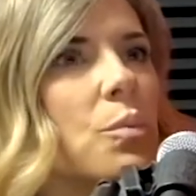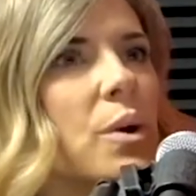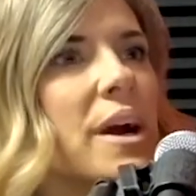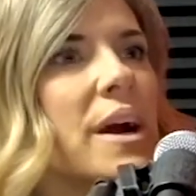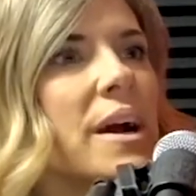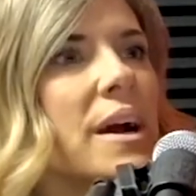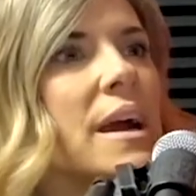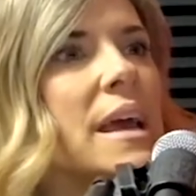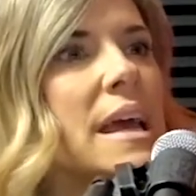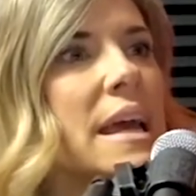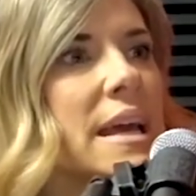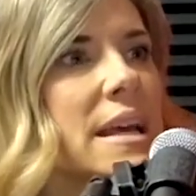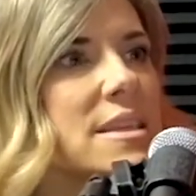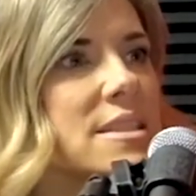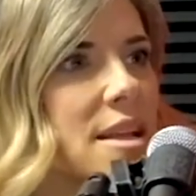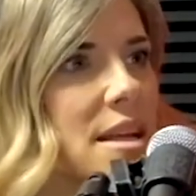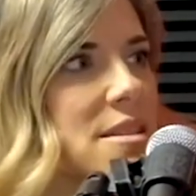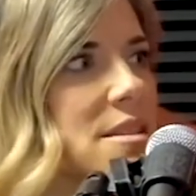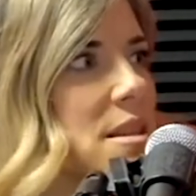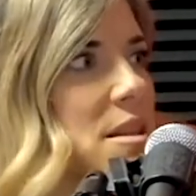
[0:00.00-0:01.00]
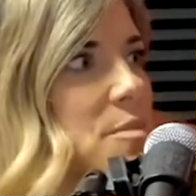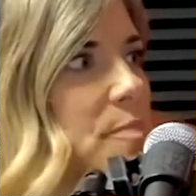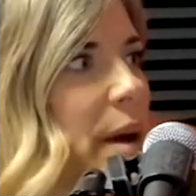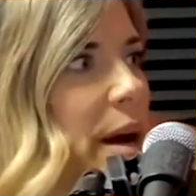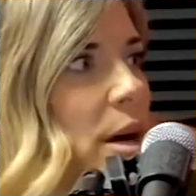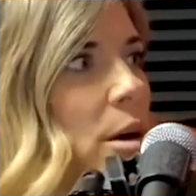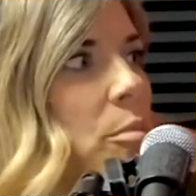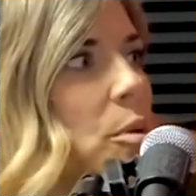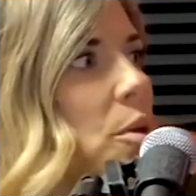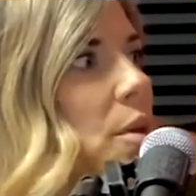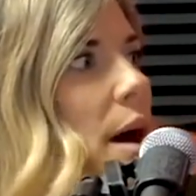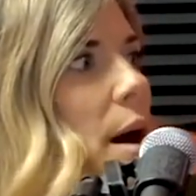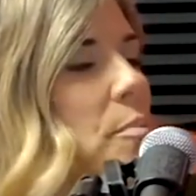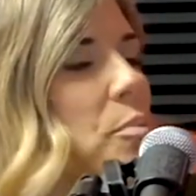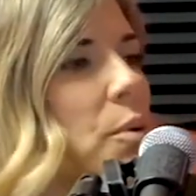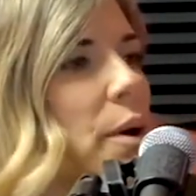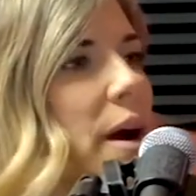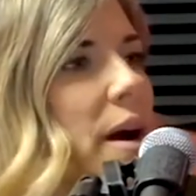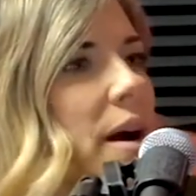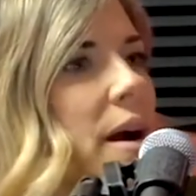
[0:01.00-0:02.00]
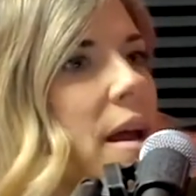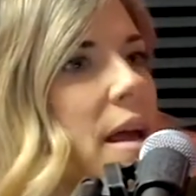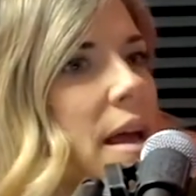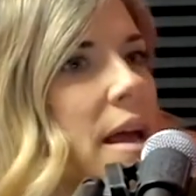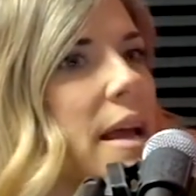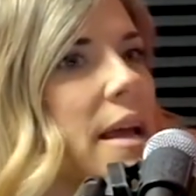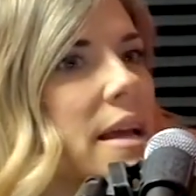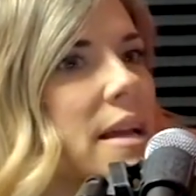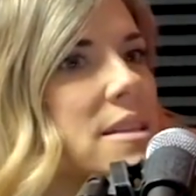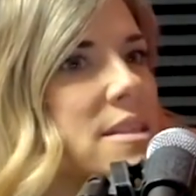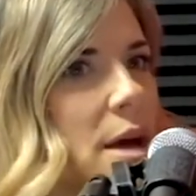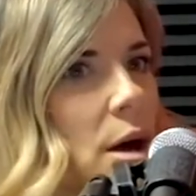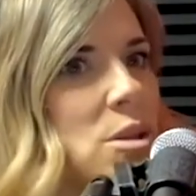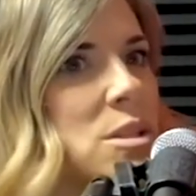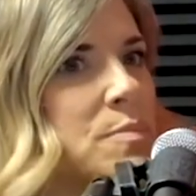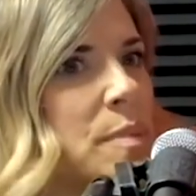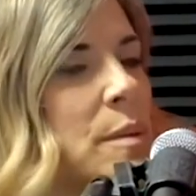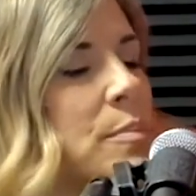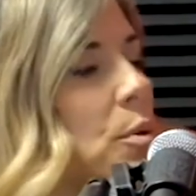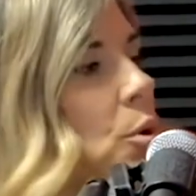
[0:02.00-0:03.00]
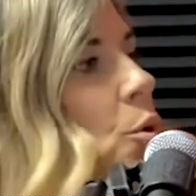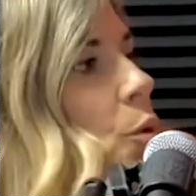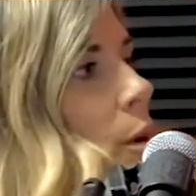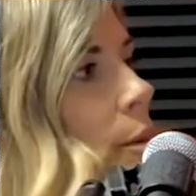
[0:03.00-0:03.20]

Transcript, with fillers: where he sets this parable up where he tells people